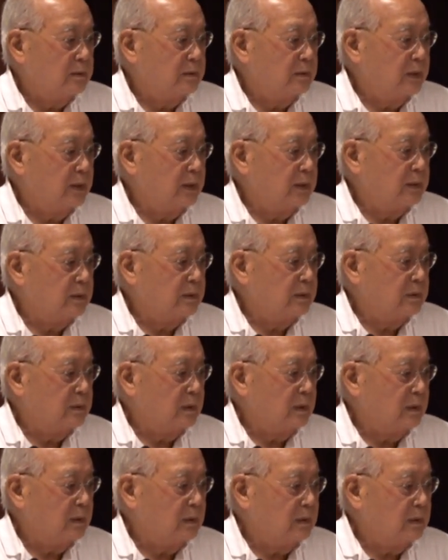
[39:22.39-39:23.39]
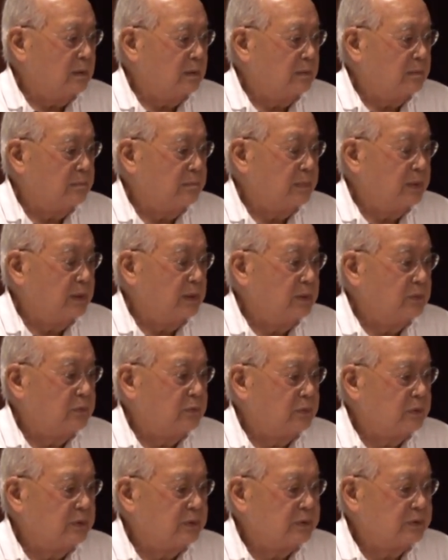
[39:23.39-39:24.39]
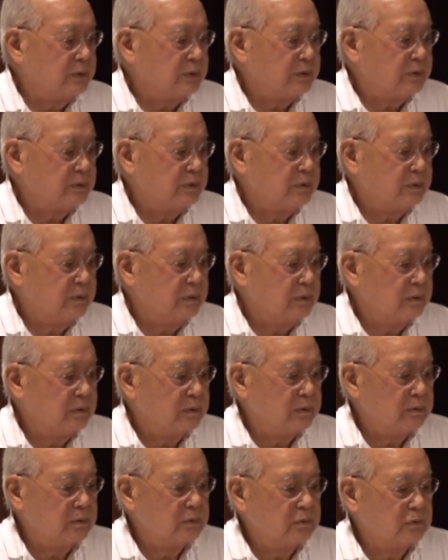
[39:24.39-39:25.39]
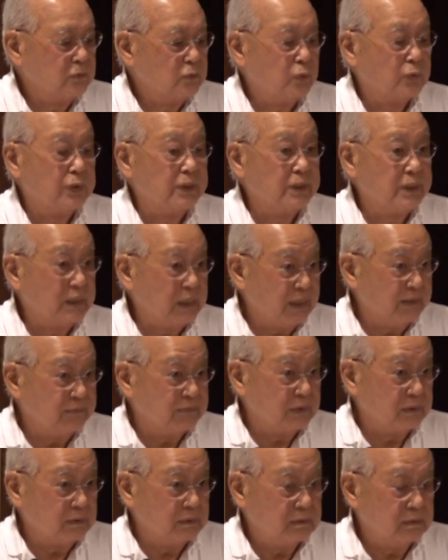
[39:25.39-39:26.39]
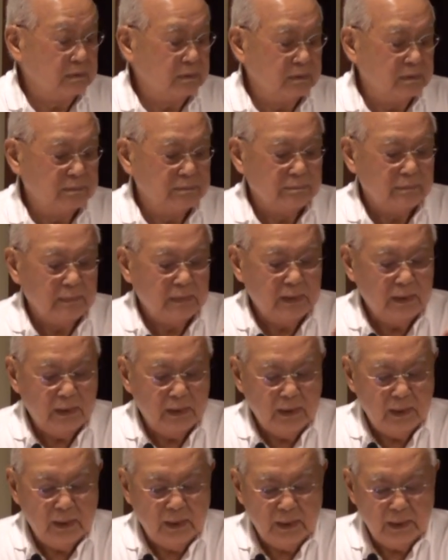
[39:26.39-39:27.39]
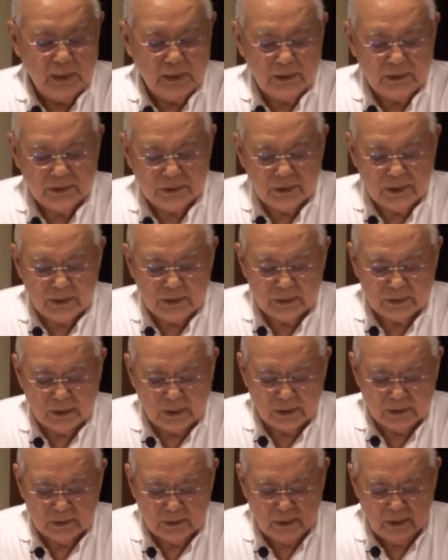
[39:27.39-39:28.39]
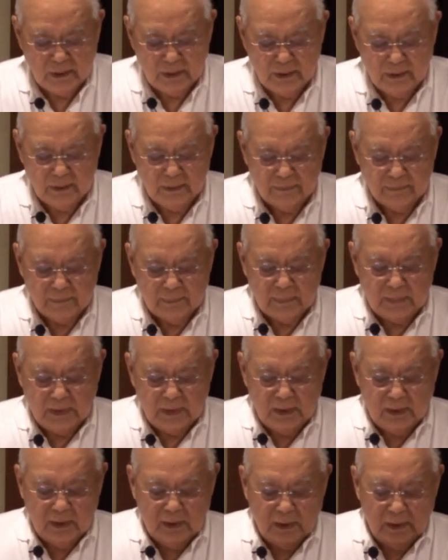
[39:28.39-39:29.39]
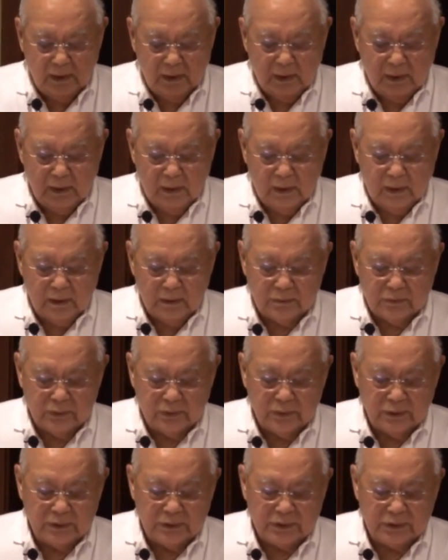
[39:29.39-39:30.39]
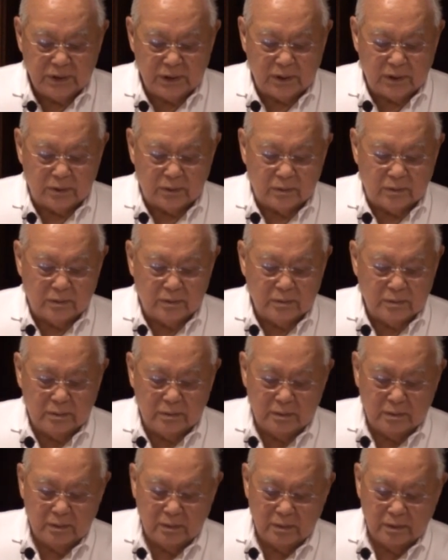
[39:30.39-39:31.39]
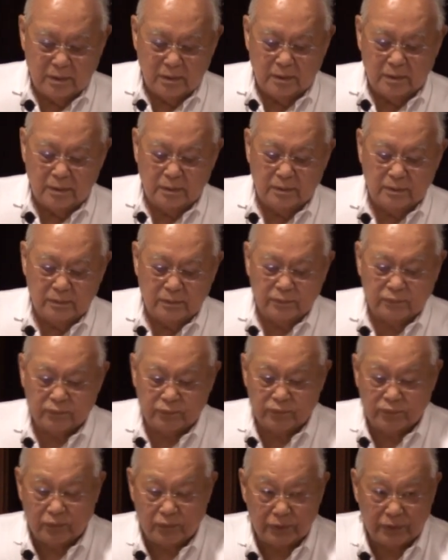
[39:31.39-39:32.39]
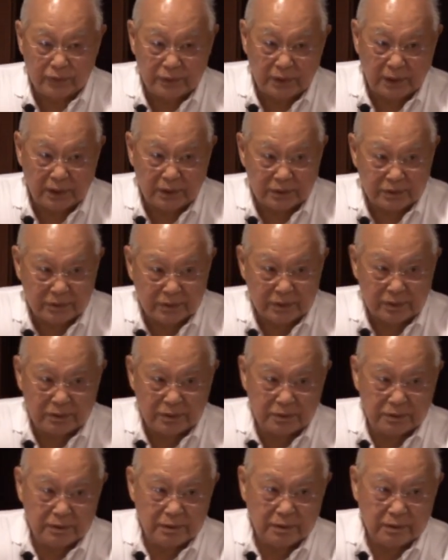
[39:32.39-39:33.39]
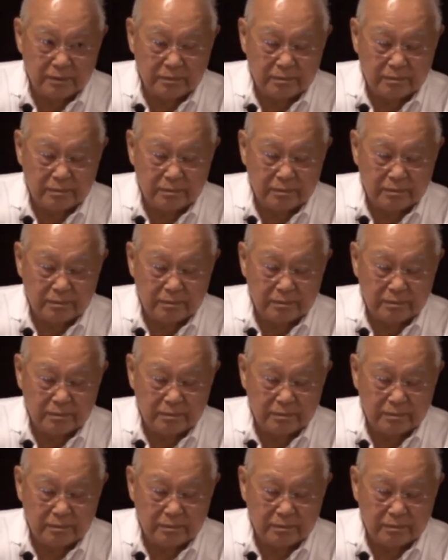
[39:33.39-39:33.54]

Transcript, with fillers: dated uh, May 26, 2011. And he says that the Attorney General for the United States